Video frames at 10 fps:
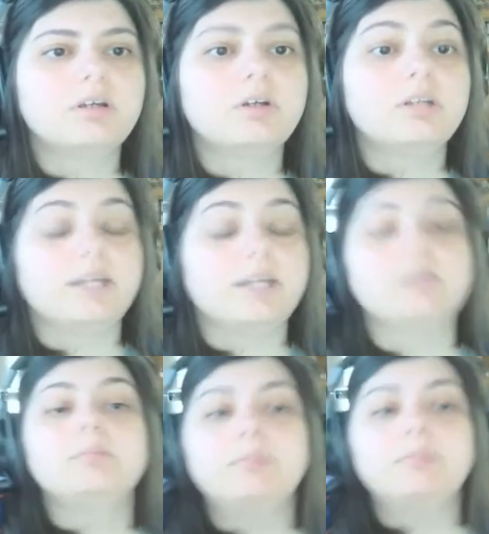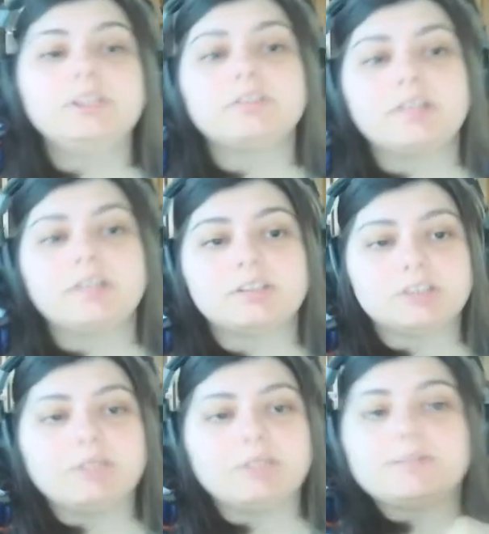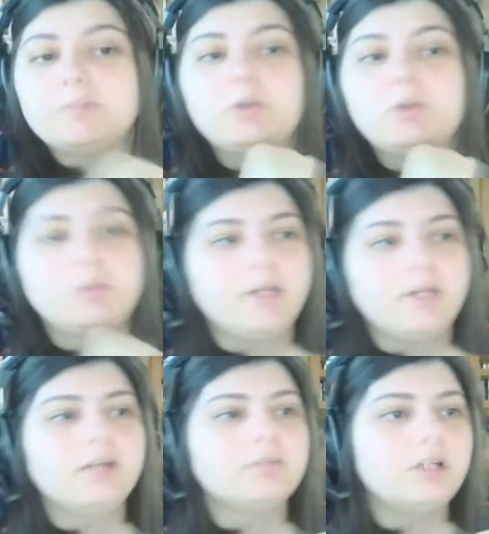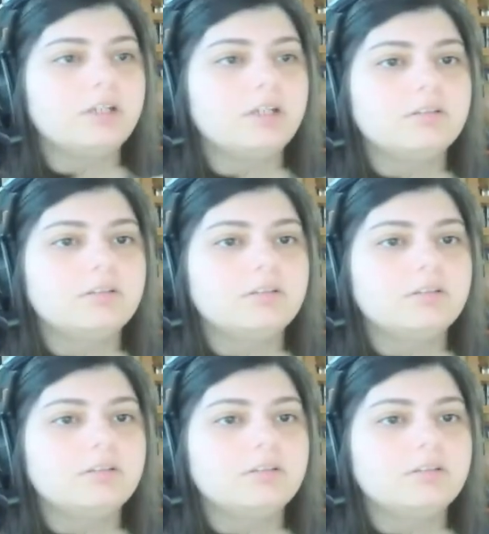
Now, the major thing is to keep this booty round, right?